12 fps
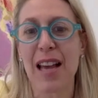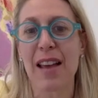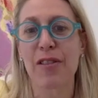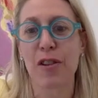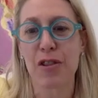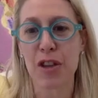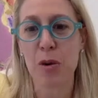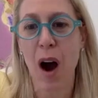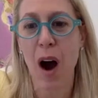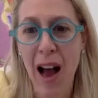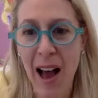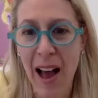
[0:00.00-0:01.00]
and they're too
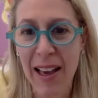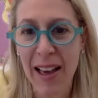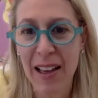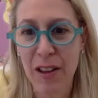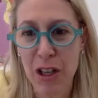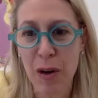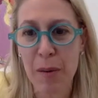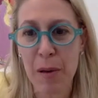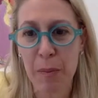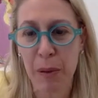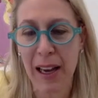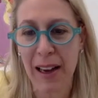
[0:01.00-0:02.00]
high in the
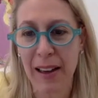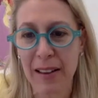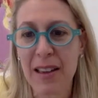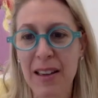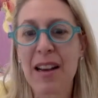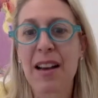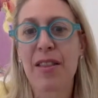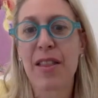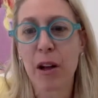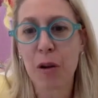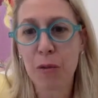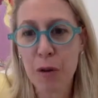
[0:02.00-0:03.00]
treatment plant,
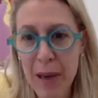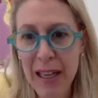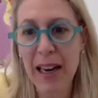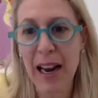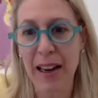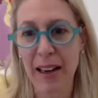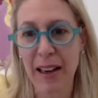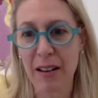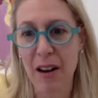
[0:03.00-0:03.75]
they'll remediate it.